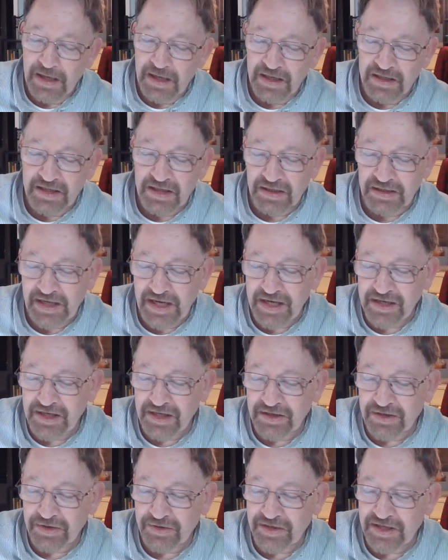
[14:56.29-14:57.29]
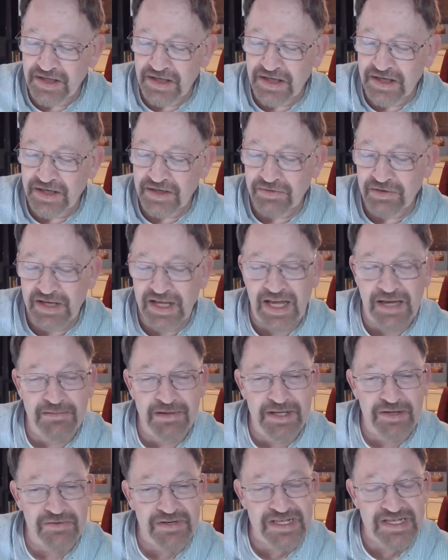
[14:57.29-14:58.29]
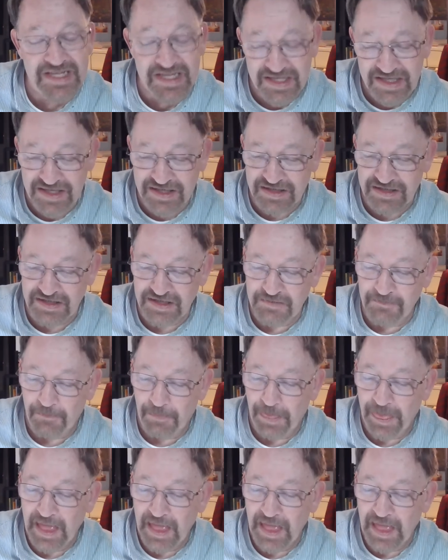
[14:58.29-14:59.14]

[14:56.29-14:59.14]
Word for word: Until 1830, the country came into existence.